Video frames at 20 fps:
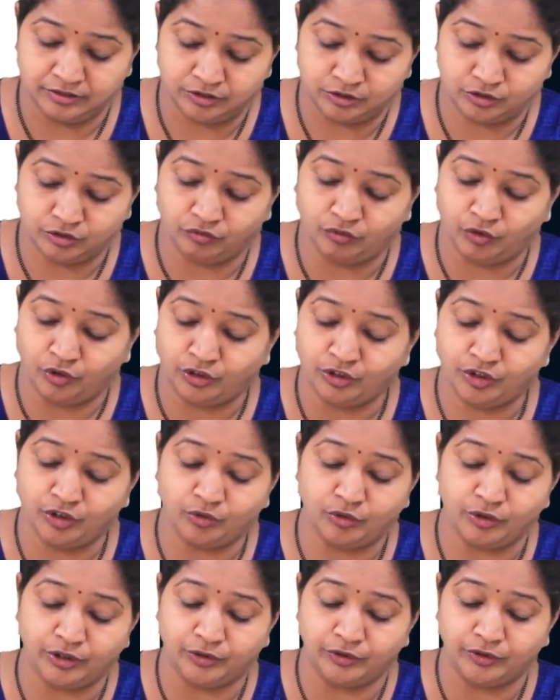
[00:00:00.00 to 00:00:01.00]
So what you
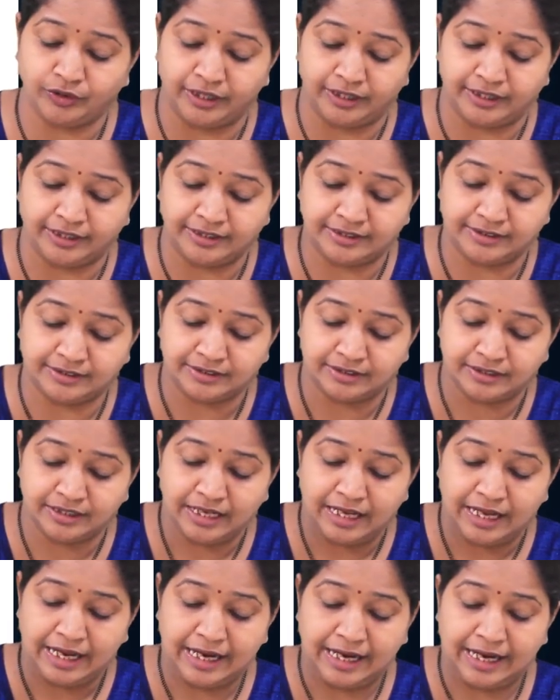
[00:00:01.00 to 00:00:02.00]
are going to get
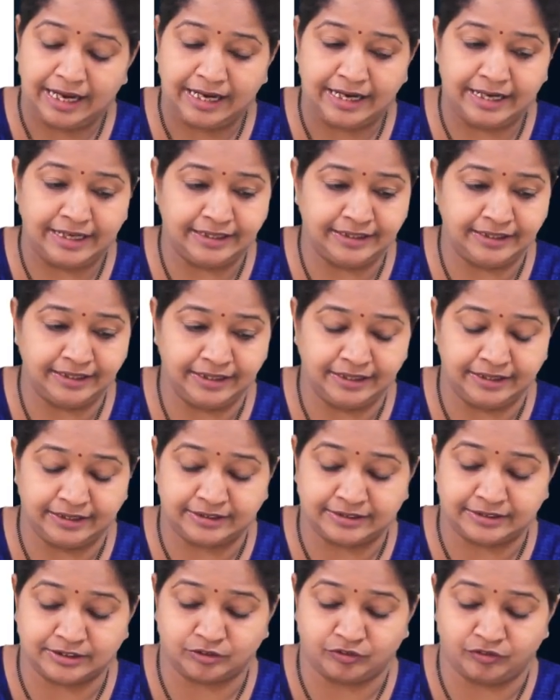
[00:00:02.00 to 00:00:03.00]
is
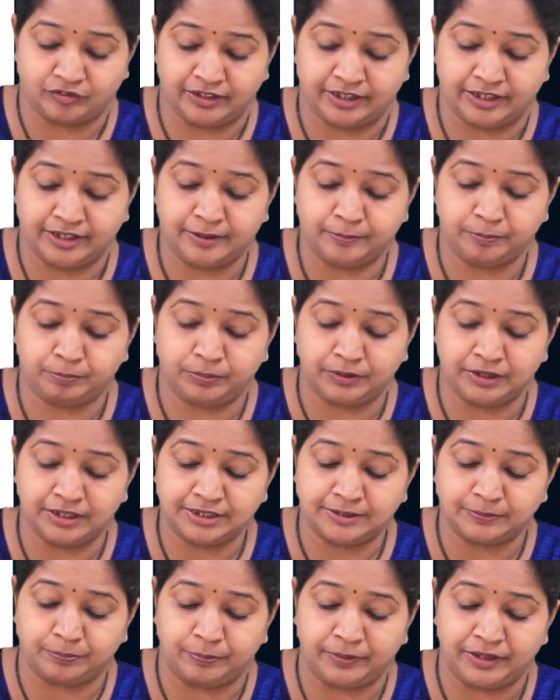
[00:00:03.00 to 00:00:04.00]
ax square
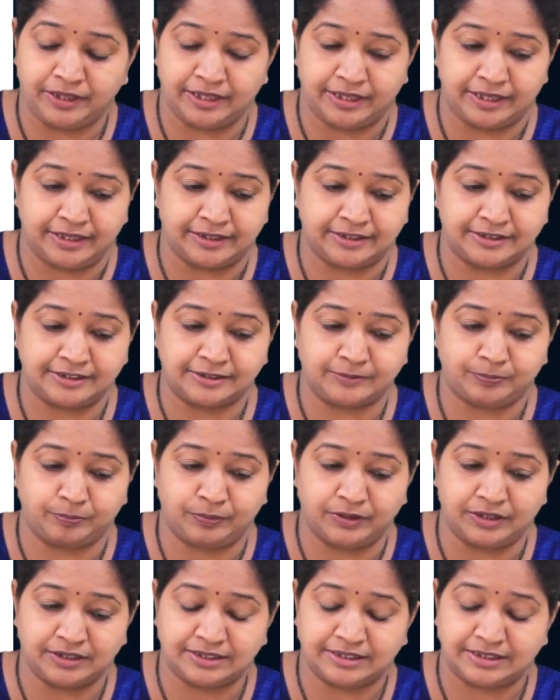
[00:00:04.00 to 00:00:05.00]
plus bx
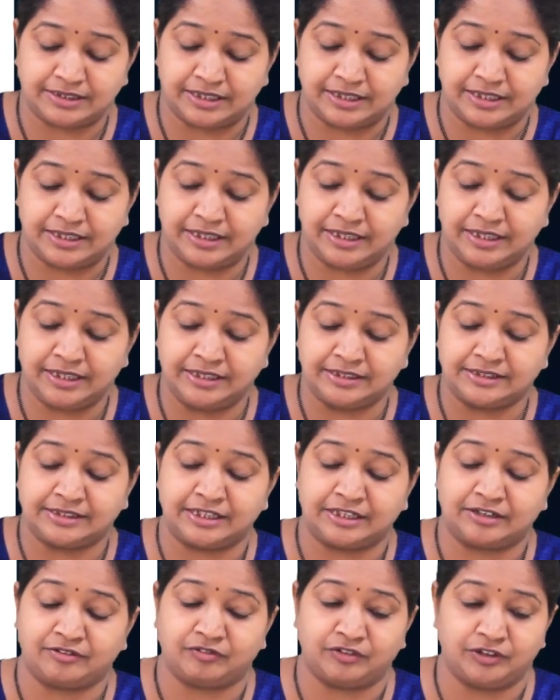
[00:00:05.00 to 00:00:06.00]
plus c is
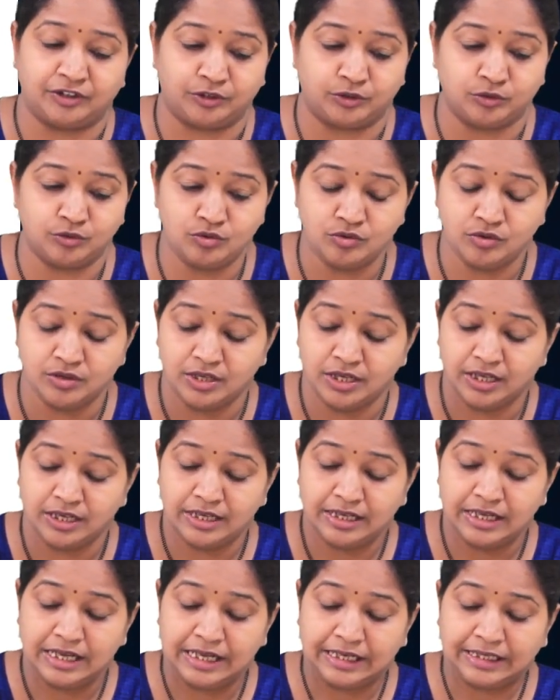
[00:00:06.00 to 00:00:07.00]
equal to
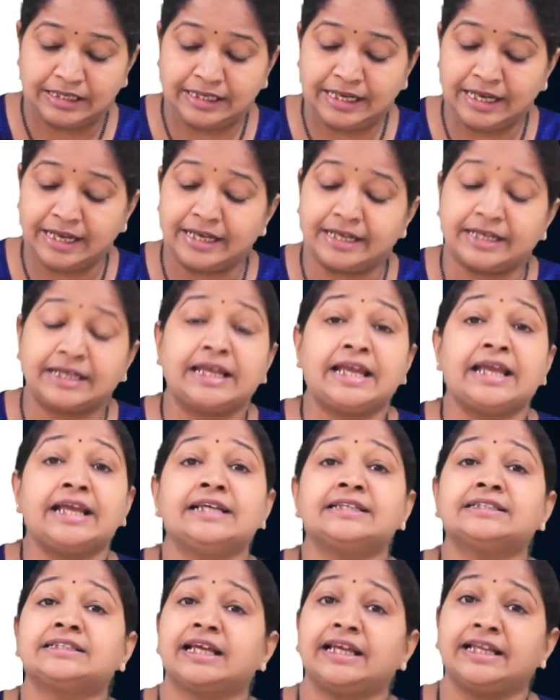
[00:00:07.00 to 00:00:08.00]
k. K
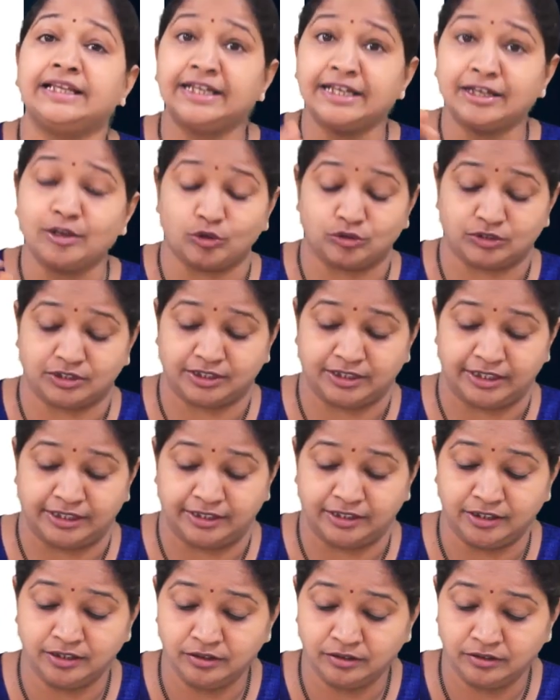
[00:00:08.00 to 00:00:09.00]
is any
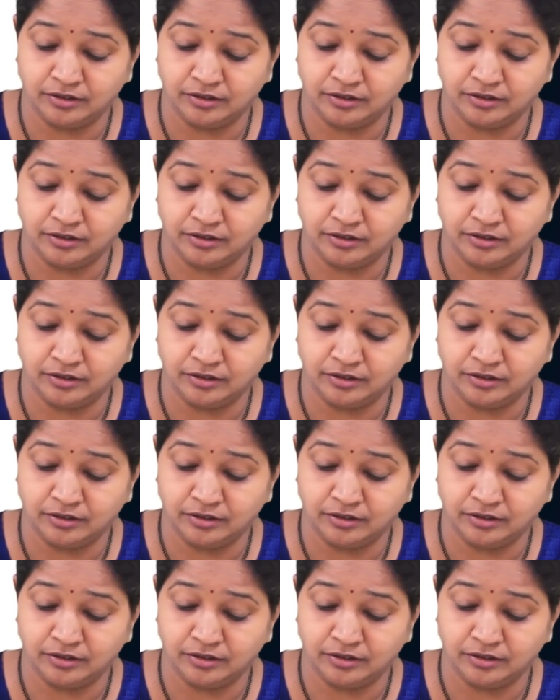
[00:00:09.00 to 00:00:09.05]
constant.